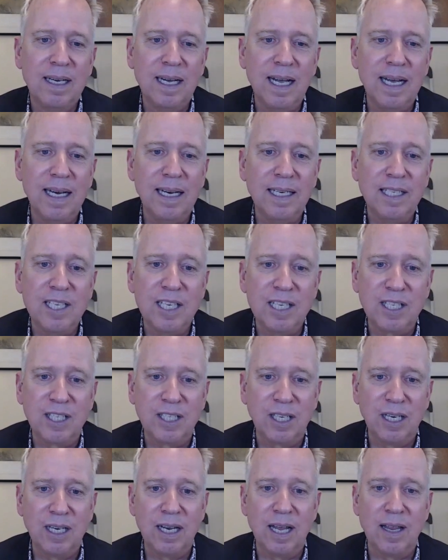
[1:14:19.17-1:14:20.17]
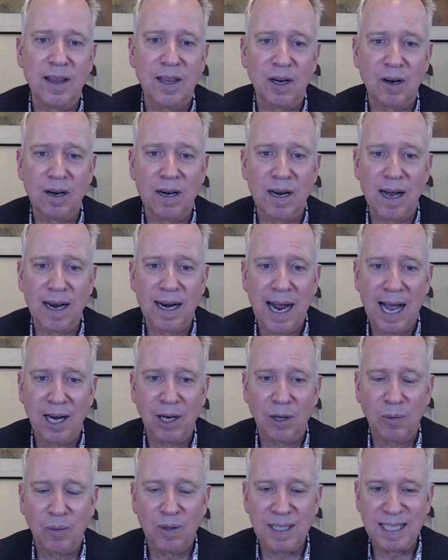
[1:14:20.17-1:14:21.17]
In addition, there are not
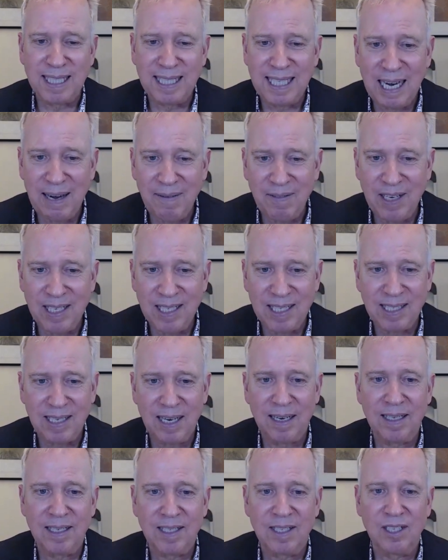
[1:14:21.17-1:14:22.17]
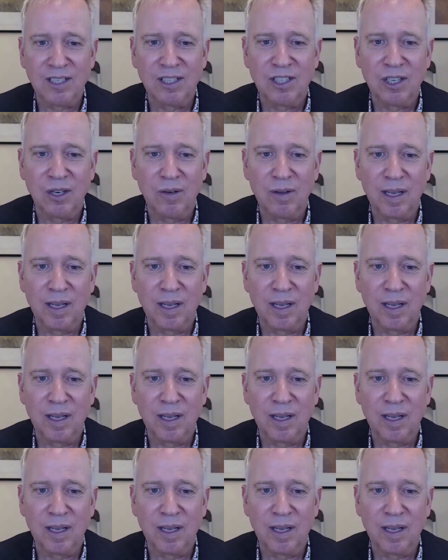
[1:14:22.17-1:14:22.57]
adequate safety studies to show